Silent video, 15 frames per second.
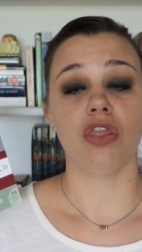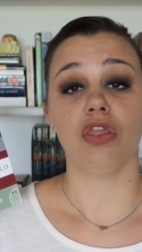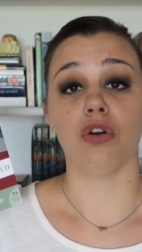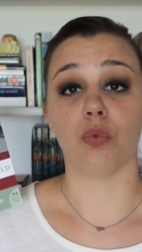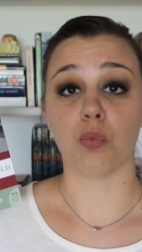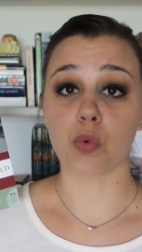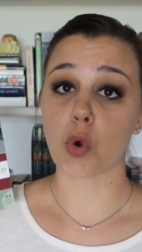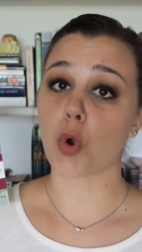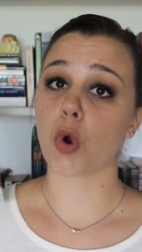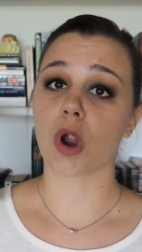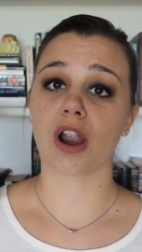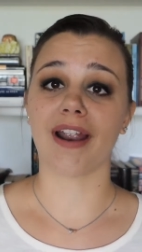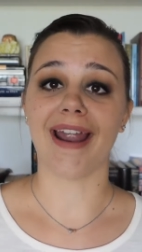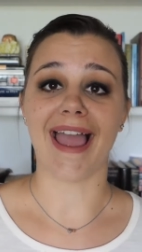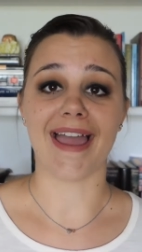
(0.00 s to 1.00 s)
the
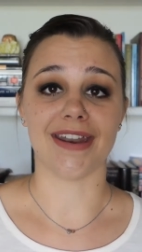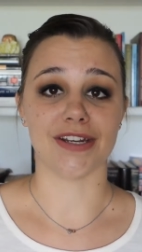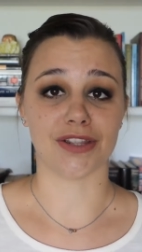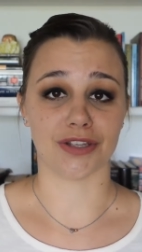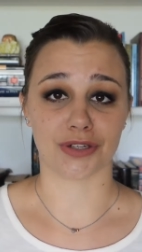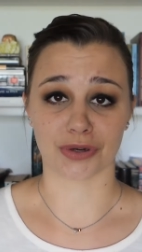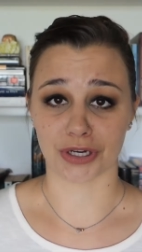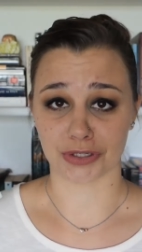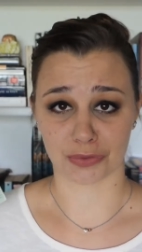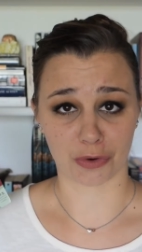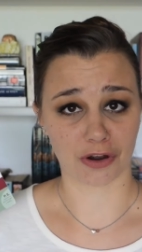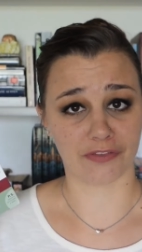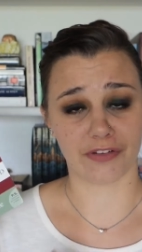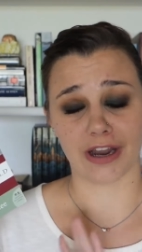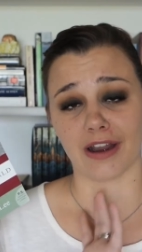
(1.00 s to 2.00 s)
war and the trench
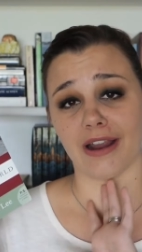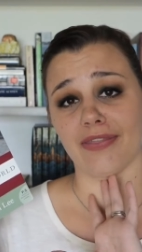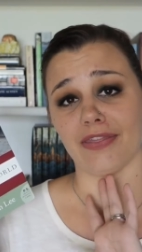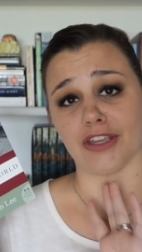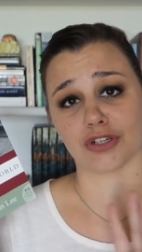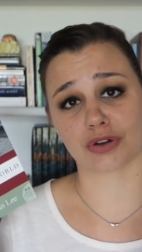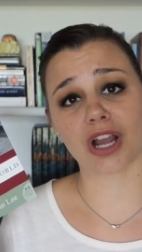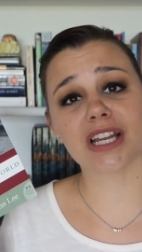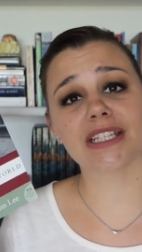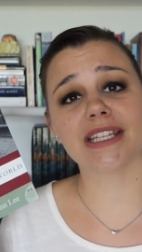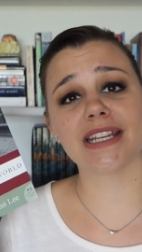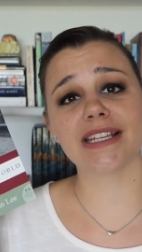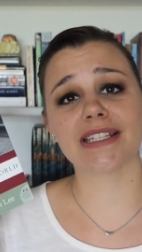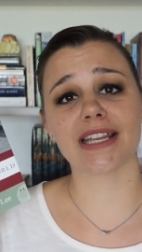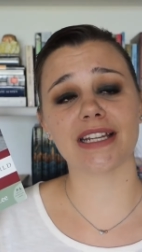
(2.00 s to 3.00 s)
warfare and the
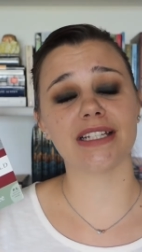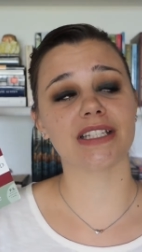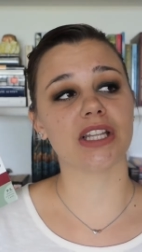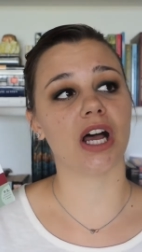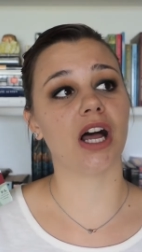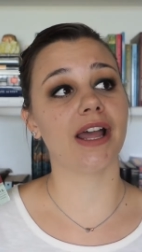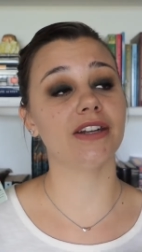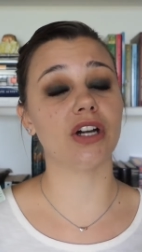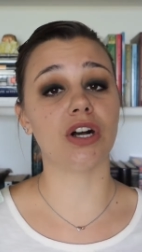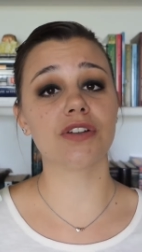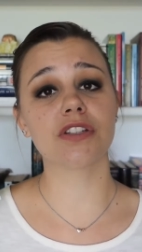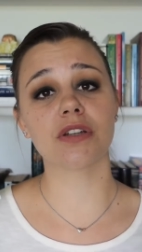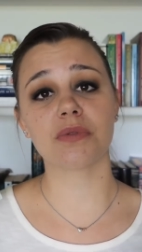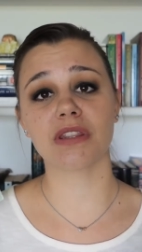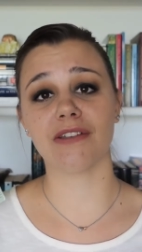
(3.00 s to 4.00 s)
atrocities that he saw, and
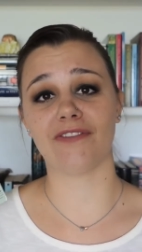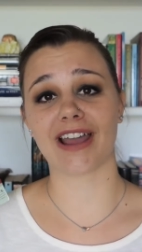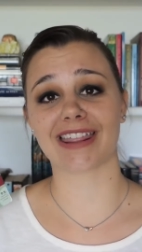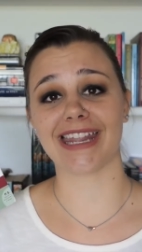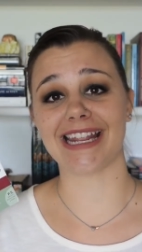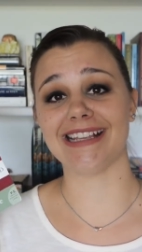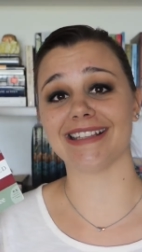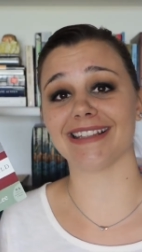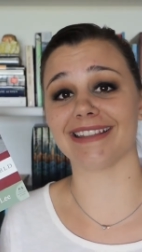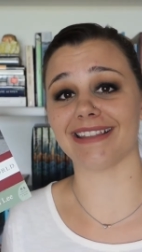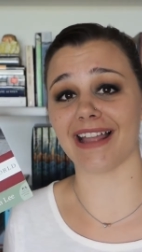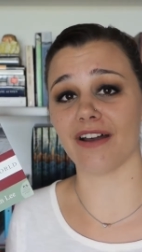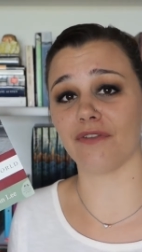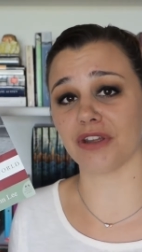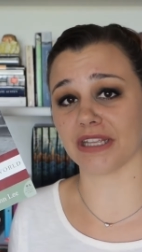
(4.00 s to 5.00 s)
also with the fact that he's in
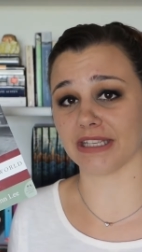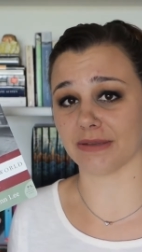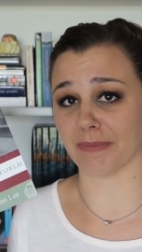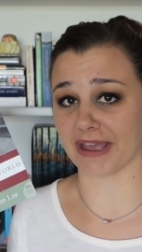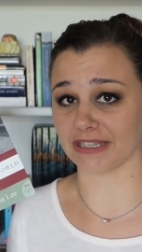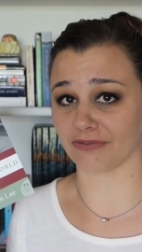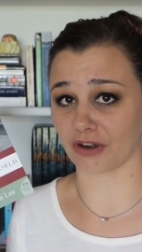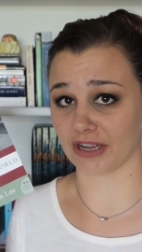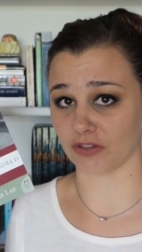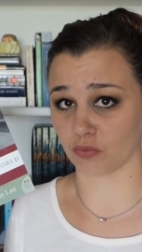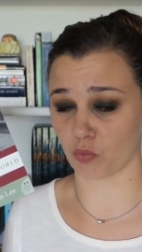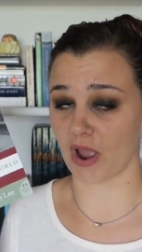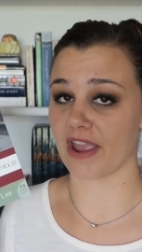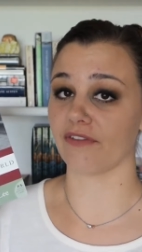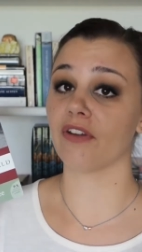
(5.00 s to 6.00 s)
love with his best friend's
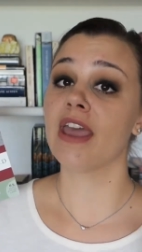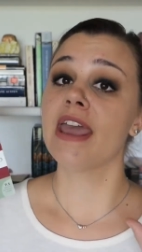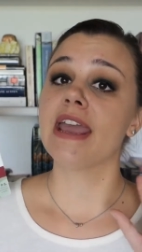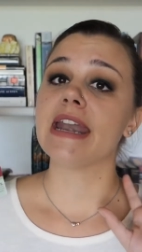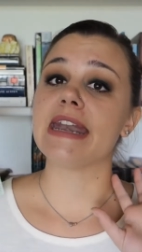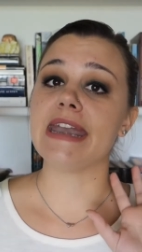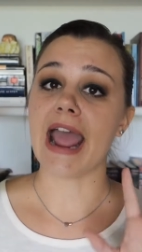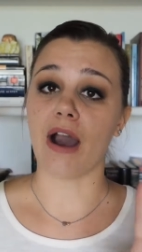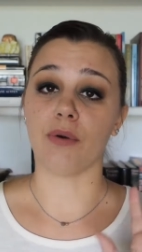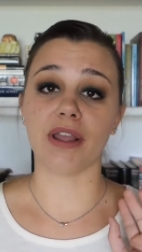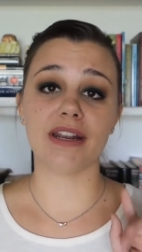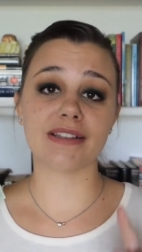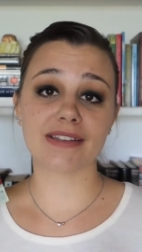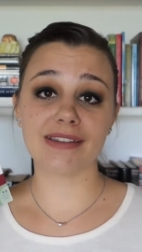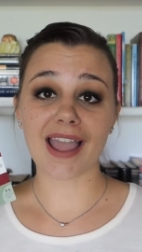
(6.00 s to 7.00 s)
wife. Now,
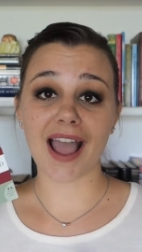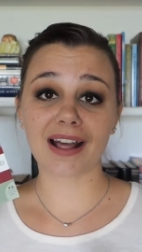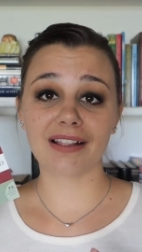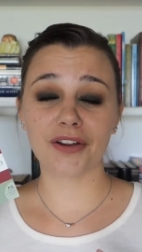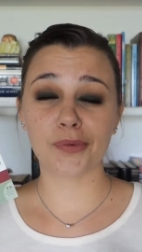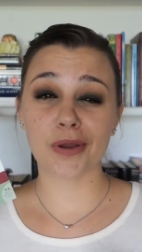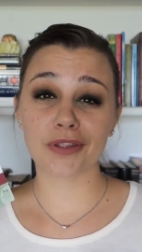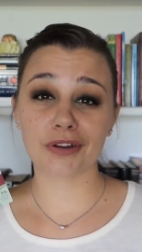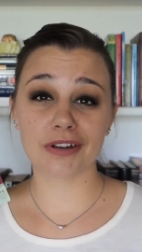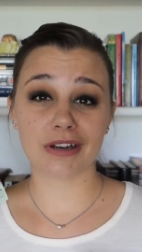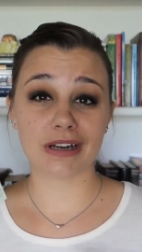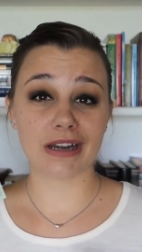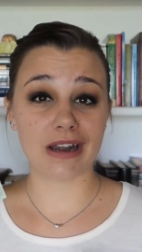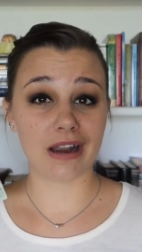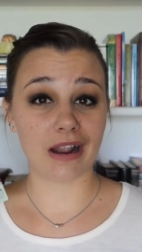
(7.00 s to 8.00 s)
it is not clear whether
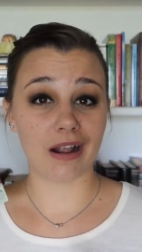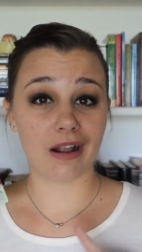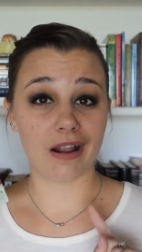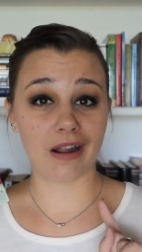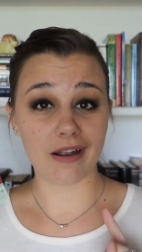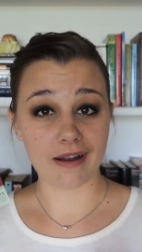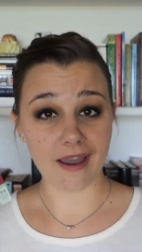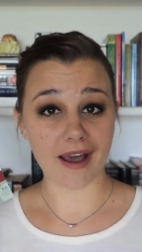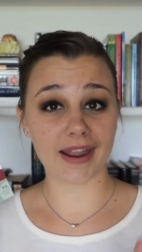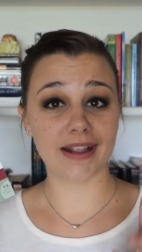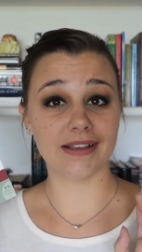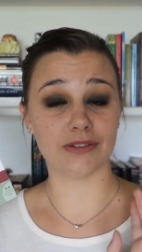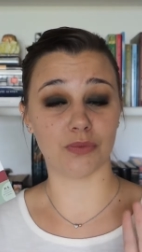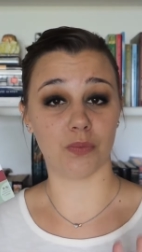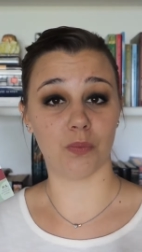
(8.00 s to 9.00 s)
or not
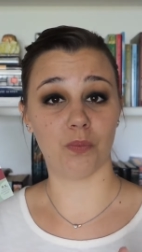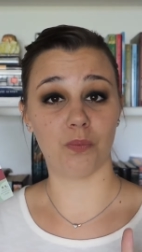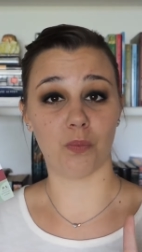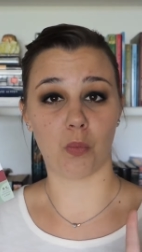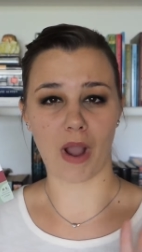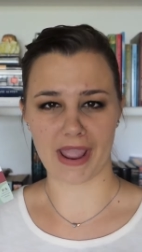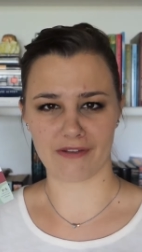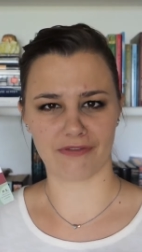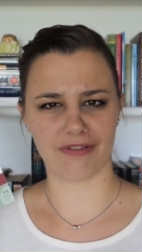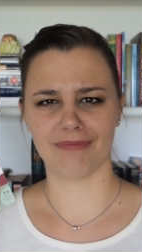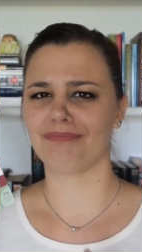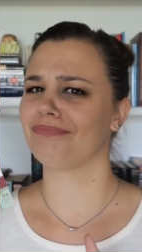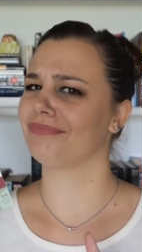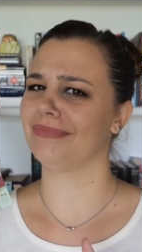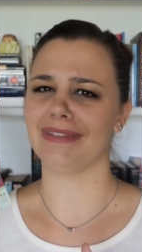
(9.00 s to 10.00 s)
his wife,
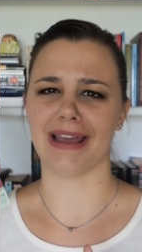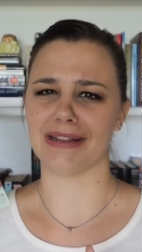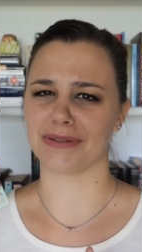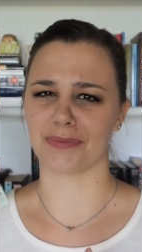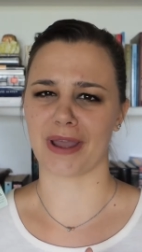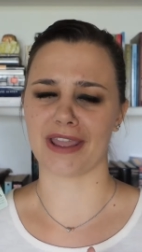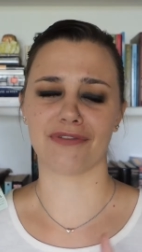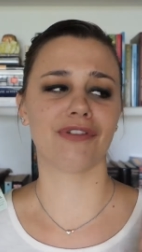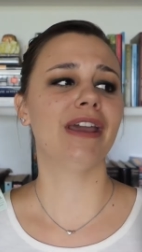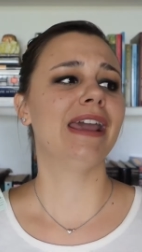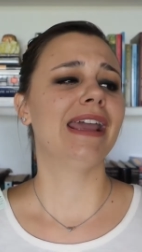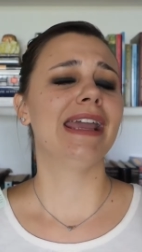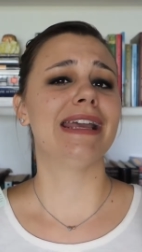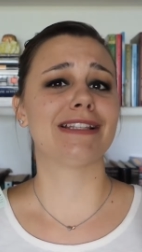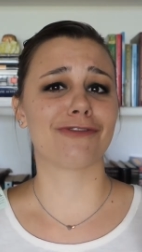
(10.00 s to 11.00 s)
not his wife,
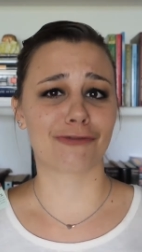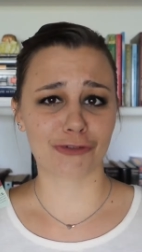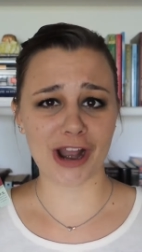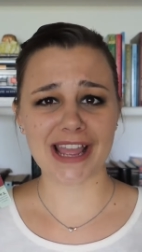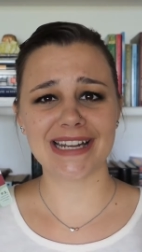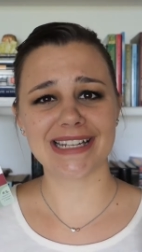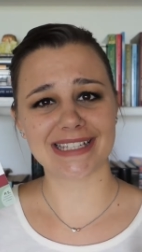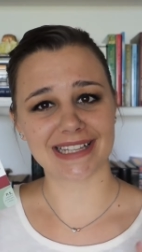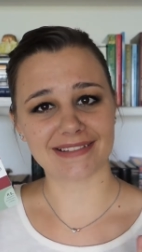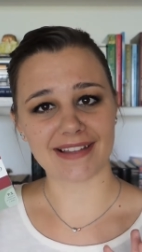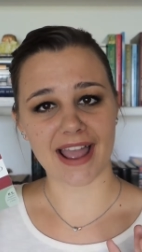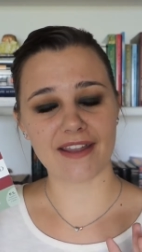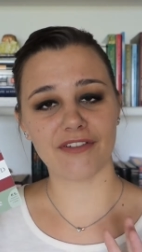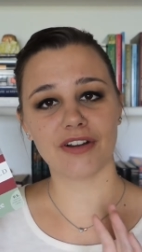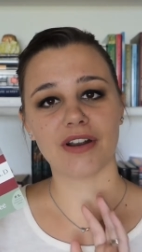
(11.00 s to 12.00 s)
his friend is
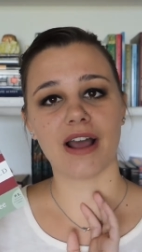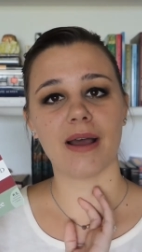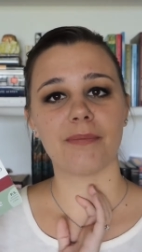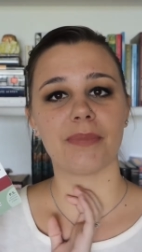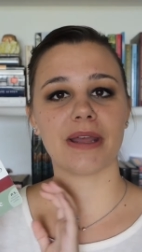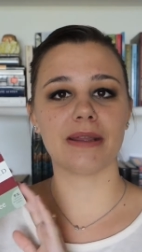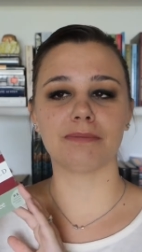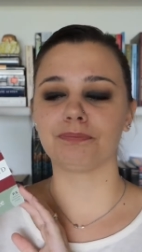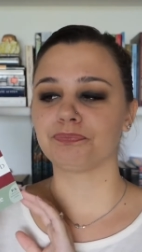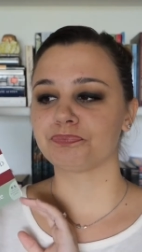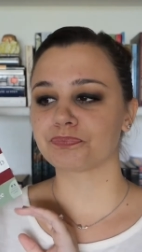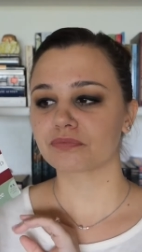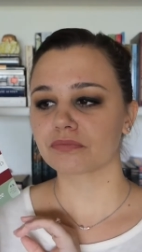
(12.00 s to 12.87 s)
alive or not, but